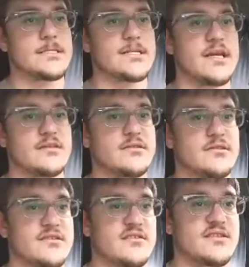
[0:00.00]

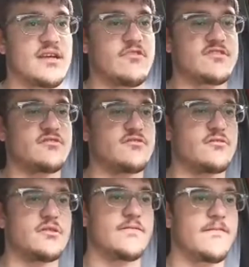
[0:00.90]
guesses, because I wasn't
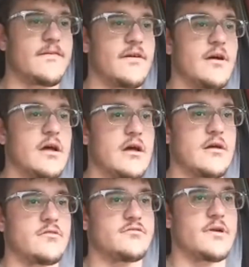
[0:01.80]
sure if I
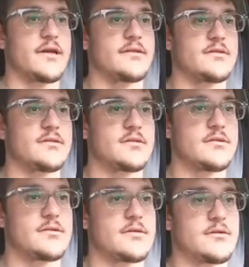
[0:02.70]
was right,
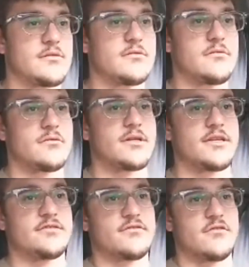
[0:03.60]
or at
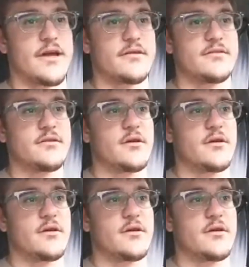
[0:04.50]
least correct.